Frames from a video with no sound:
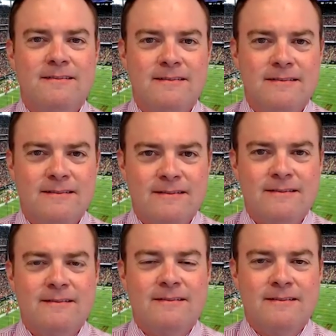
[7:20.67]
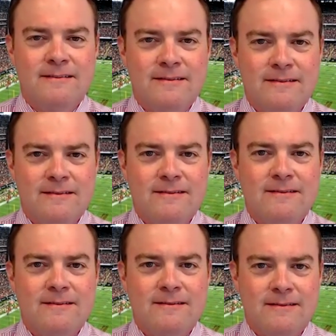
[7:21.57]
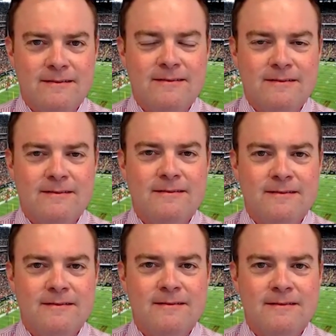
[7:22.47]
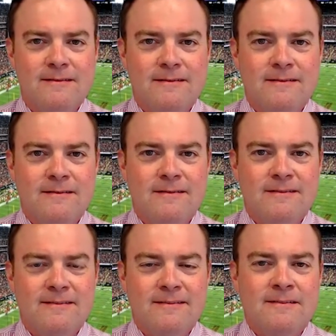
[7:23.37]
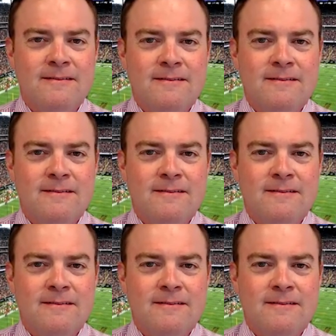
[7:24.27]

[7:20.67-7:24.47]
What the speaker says: (not speaking)